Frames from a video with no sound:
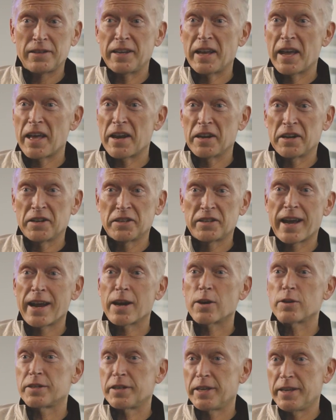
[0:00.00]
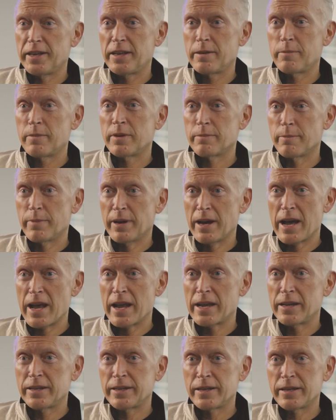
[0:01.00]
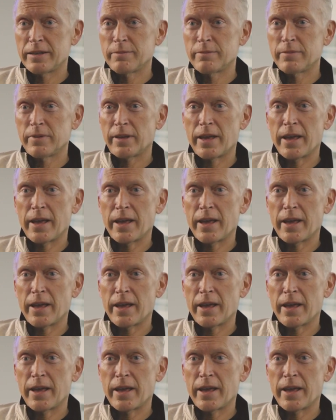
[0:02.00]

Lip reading: He had an entire team behind him.